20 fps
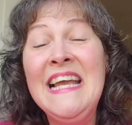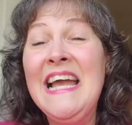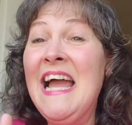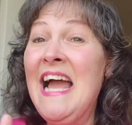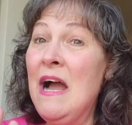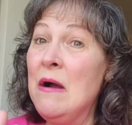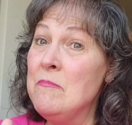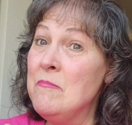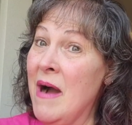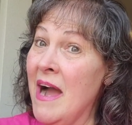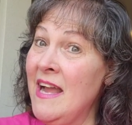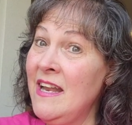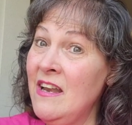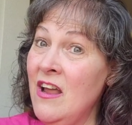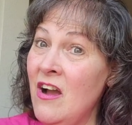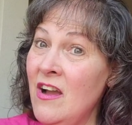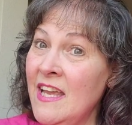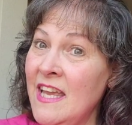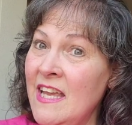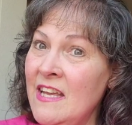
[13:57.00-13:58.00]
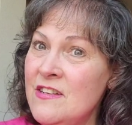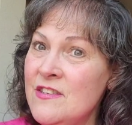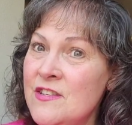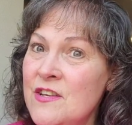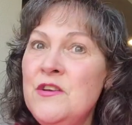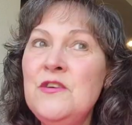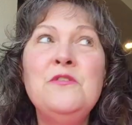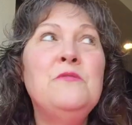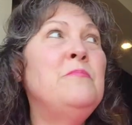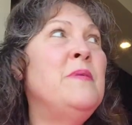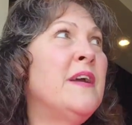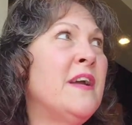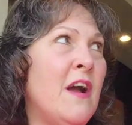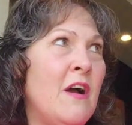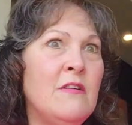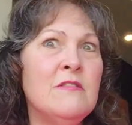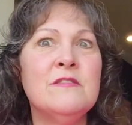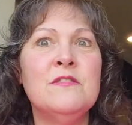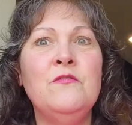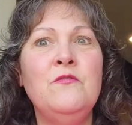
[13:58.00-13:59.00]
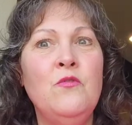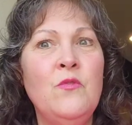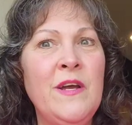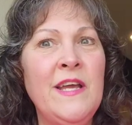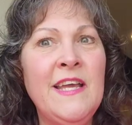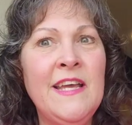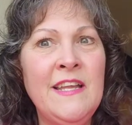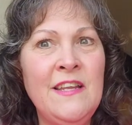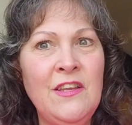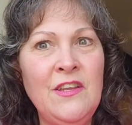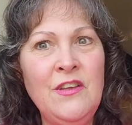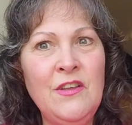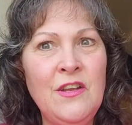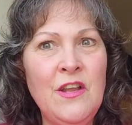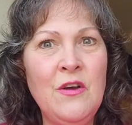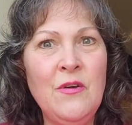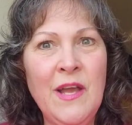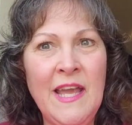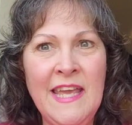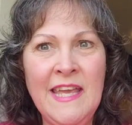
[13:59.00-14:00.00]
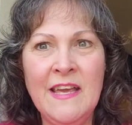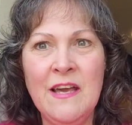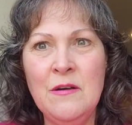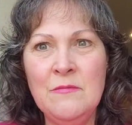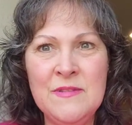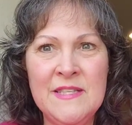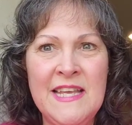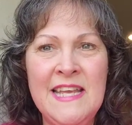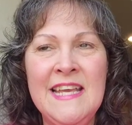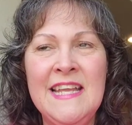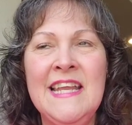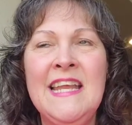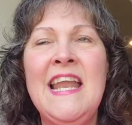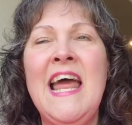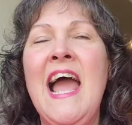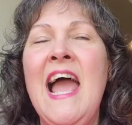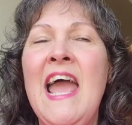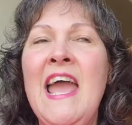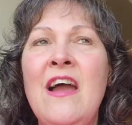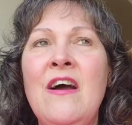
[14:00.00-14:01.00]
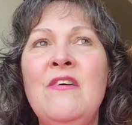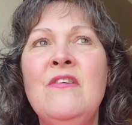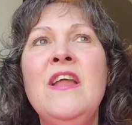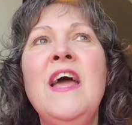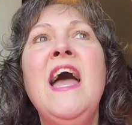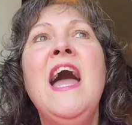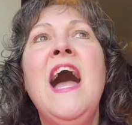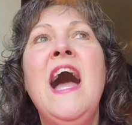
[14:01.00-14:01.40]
I might not get to because of when, you know, he comes in and out.